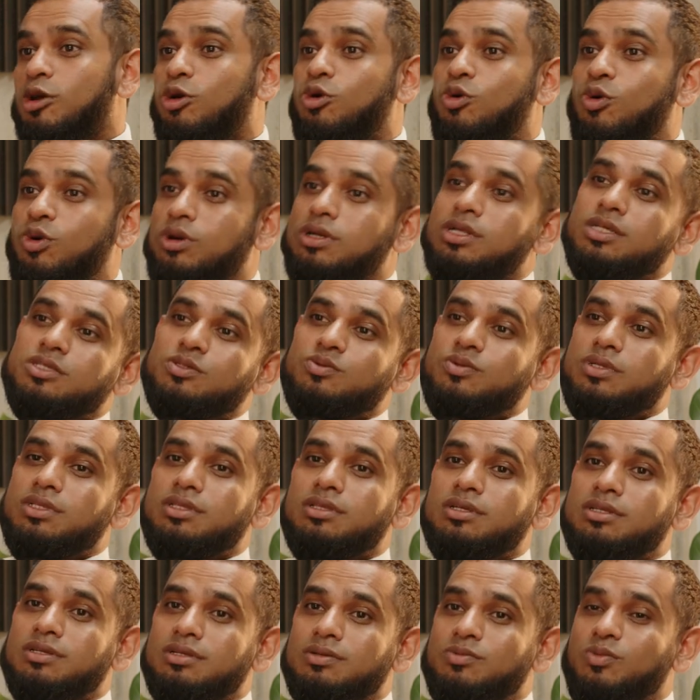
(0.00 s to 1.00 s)
in accordance
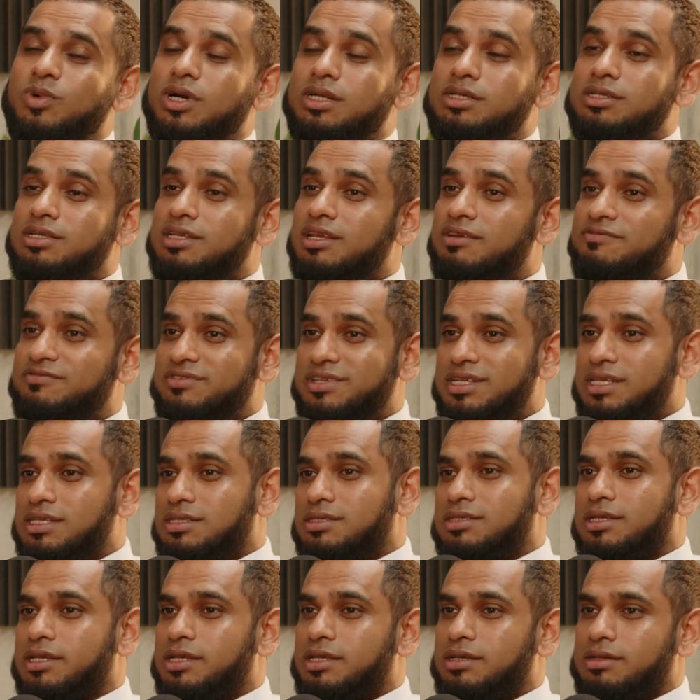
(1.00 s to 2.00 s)
with the what DFT
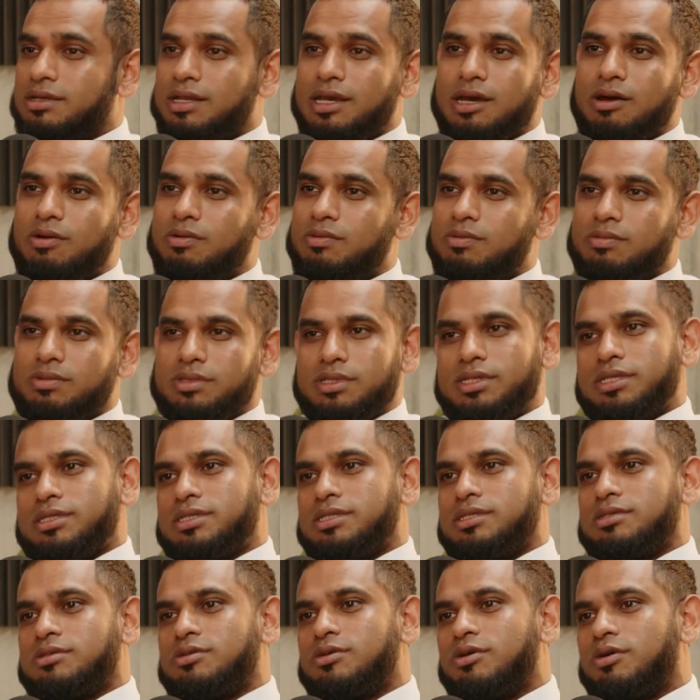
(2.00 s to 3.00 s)
is saying. Now
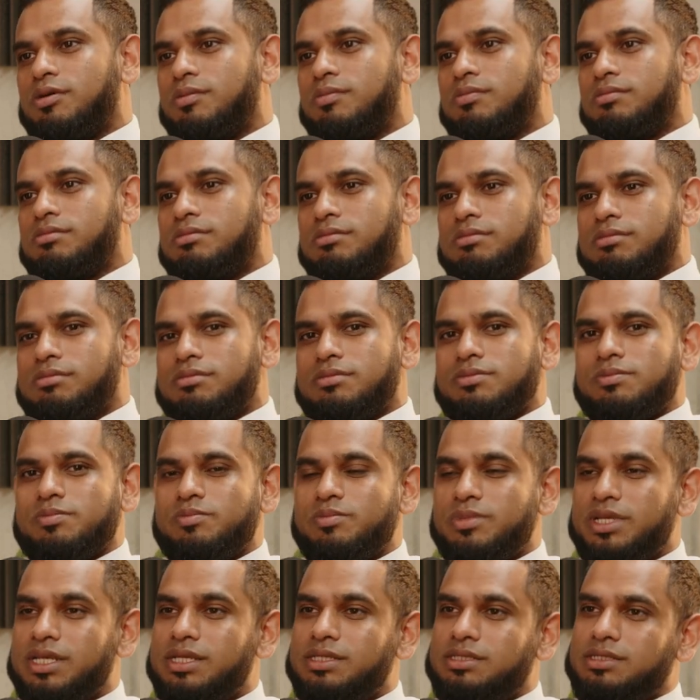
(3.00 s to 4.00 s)
this is not
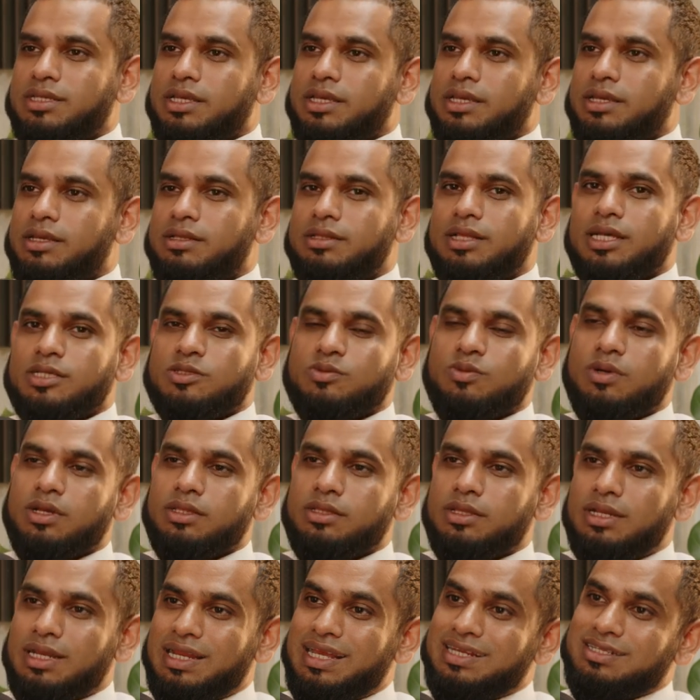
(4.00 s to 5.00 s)
me saying that's
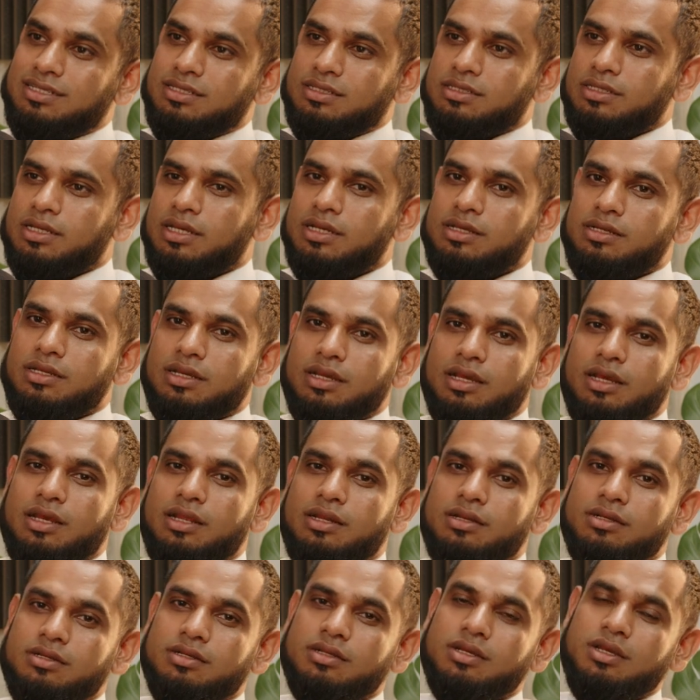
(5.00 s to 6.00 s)
what the letter said,
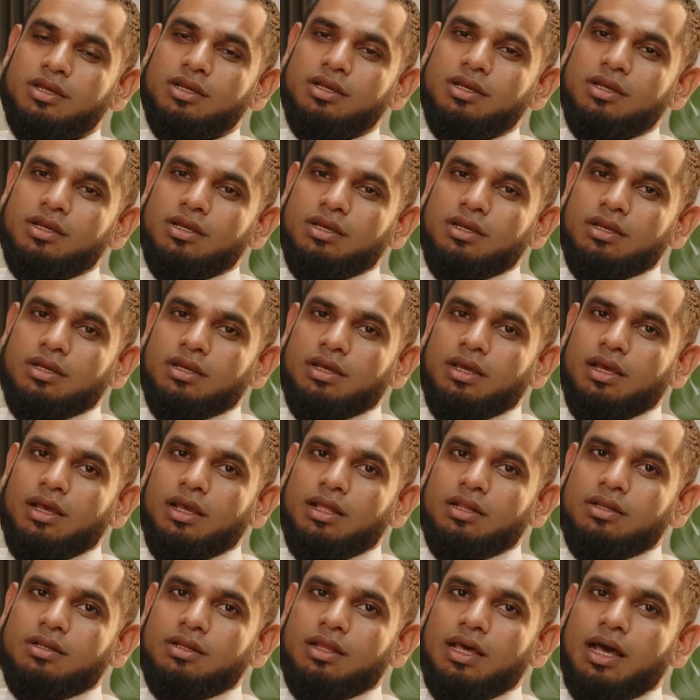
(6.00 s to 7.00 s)
and
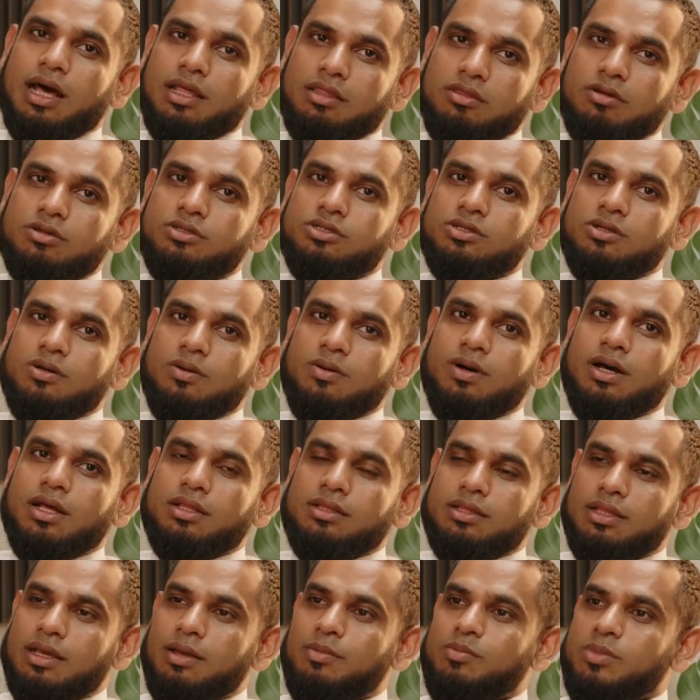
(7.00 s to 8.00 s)
and I thought, you know
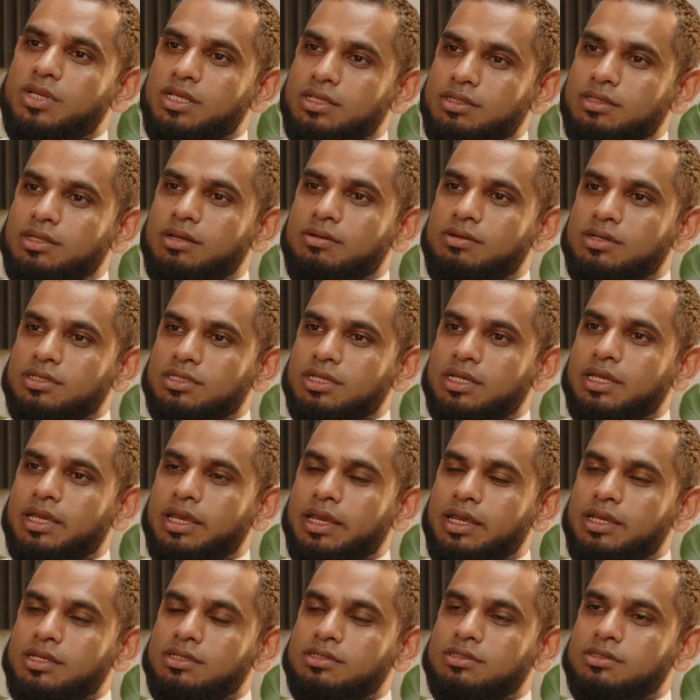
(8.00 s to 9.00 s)
what, that means there is a
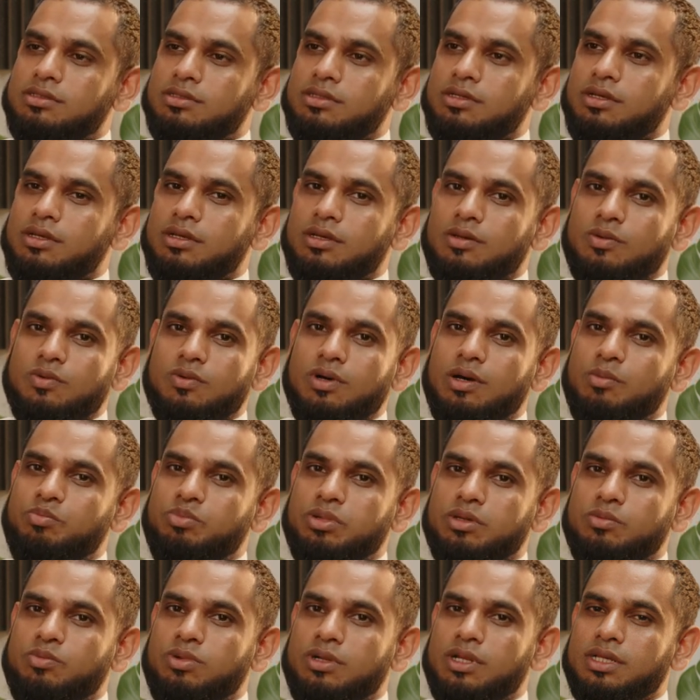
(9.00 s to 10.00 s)
case. Uh,
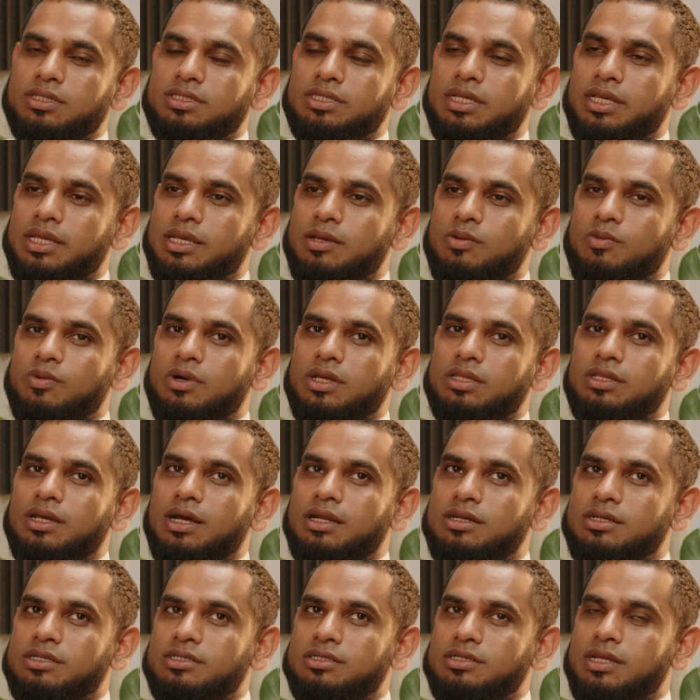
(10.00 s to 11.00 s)
what people are saying, what the
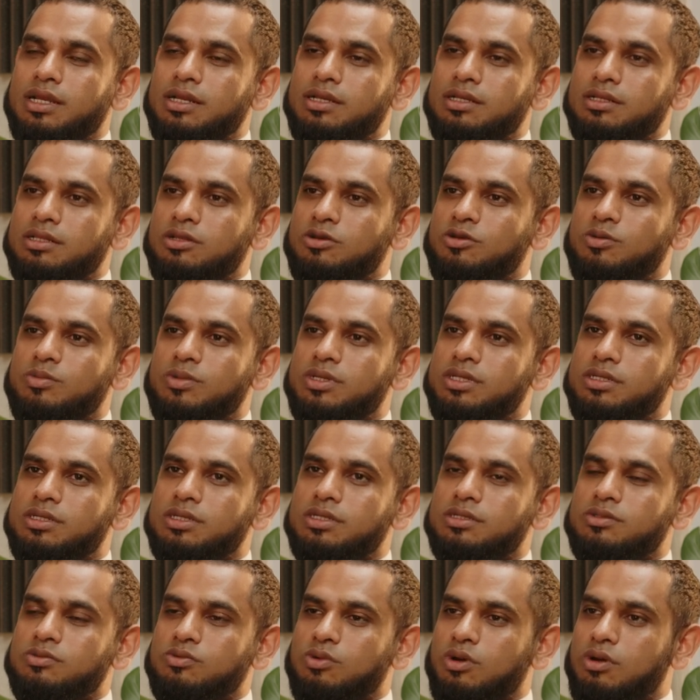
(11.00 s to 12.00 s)
understanding the
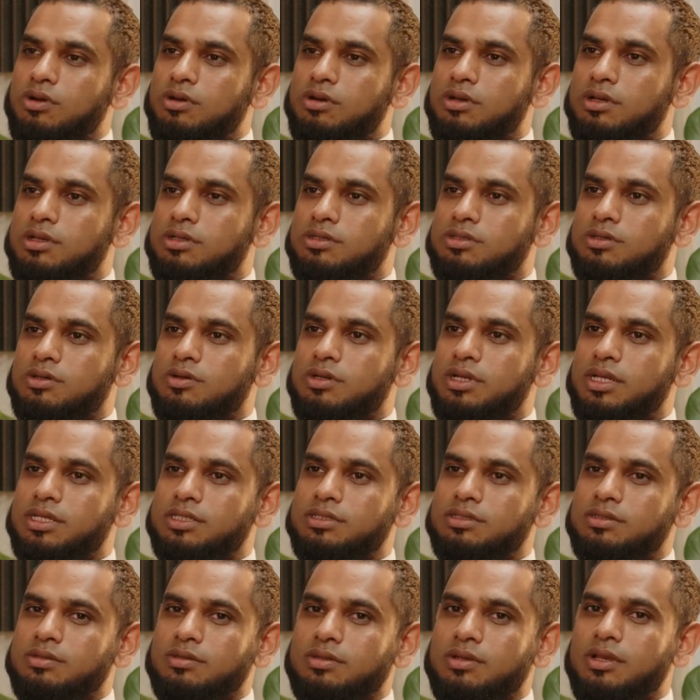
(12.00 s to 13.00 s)
community is wrong. So
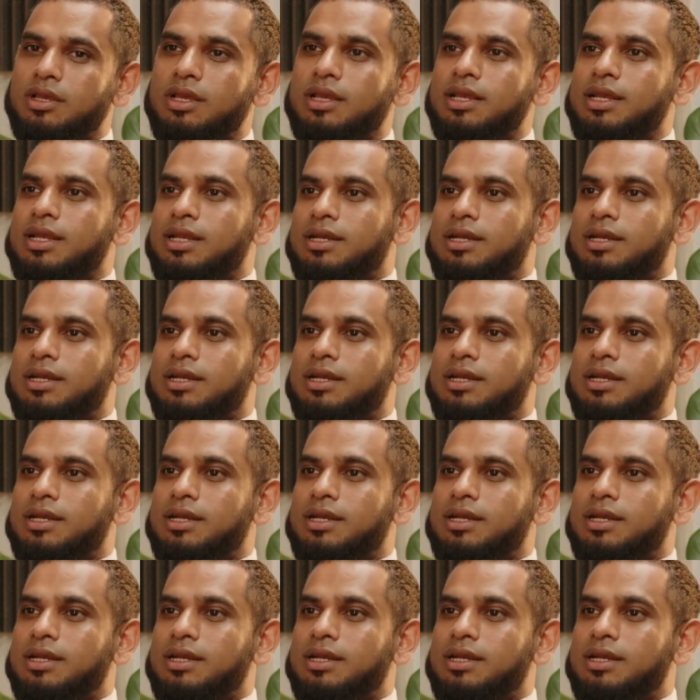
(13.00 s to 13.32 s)
let's